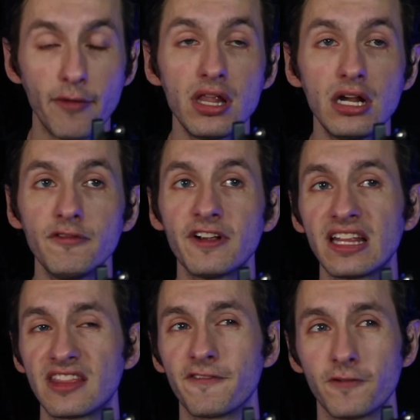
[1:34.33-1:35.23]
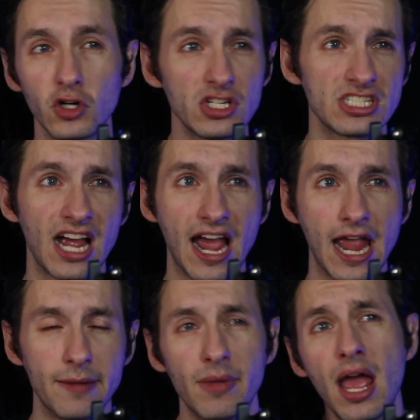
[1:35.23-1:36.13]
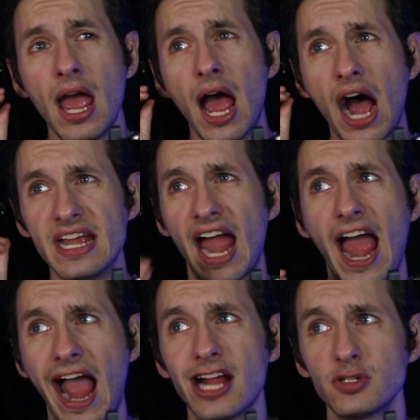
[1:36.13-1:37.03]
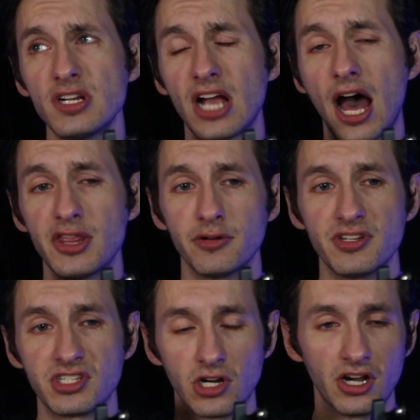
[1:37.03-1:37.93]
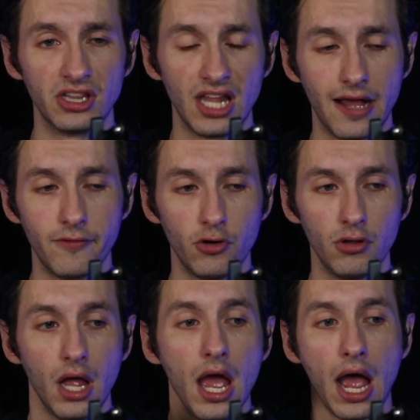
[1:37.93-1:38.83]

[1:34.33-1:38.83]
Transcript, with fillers: I will never forget the first time I actually got through a certain level.